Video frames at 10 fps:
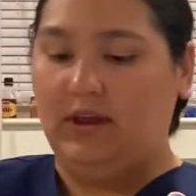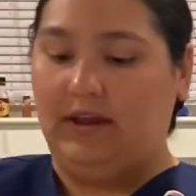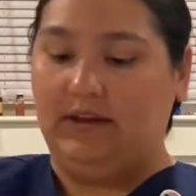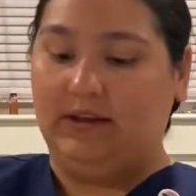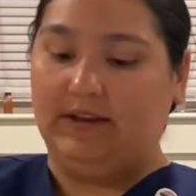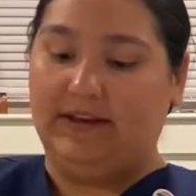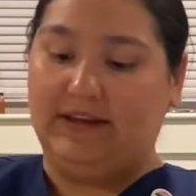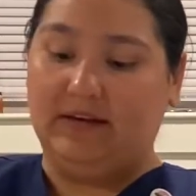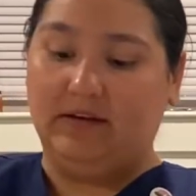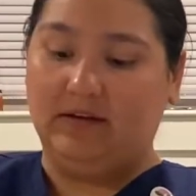and
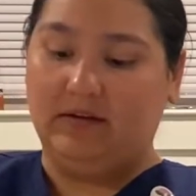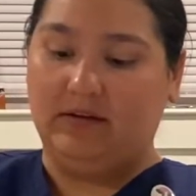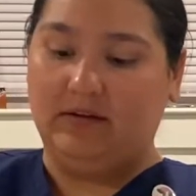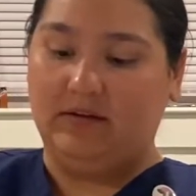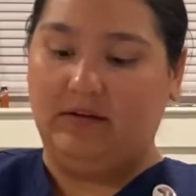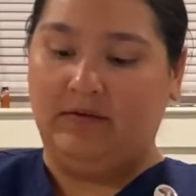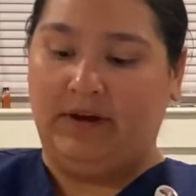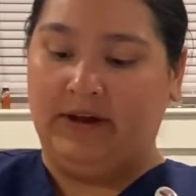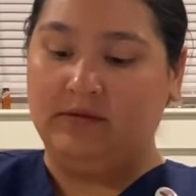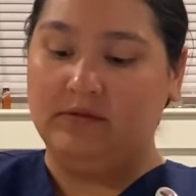cleaning the
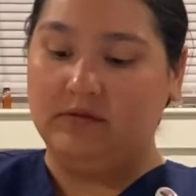vial.